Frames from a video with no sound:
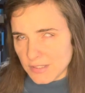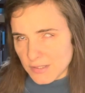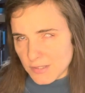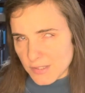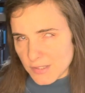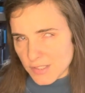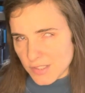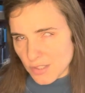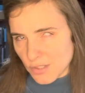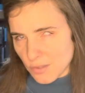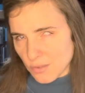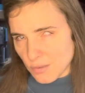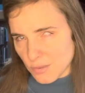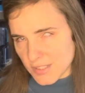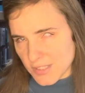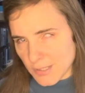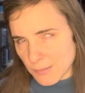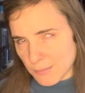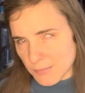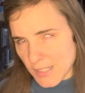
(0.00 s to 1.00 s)
So
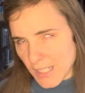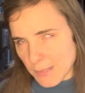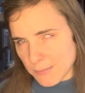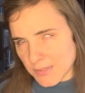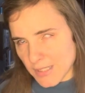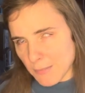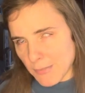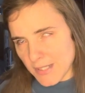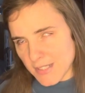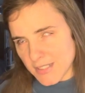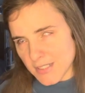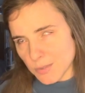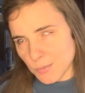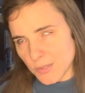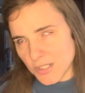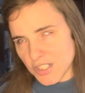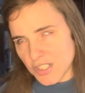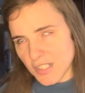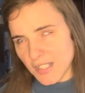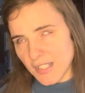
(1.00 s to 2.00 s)
sometimes I might
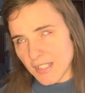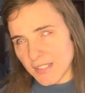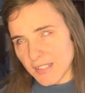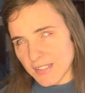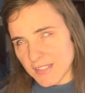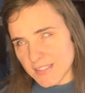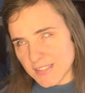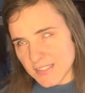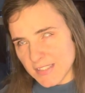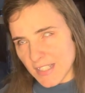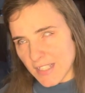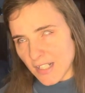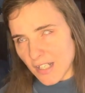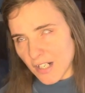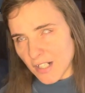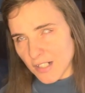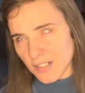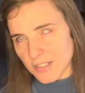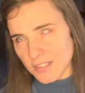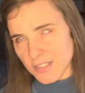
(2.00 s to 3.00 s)
switch it, and it's not
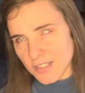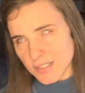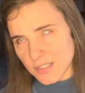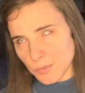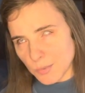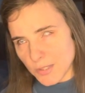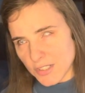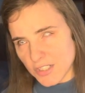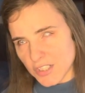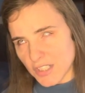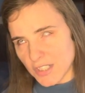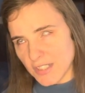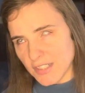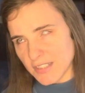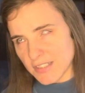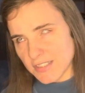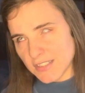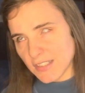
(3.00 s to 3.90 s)
hard to switch it.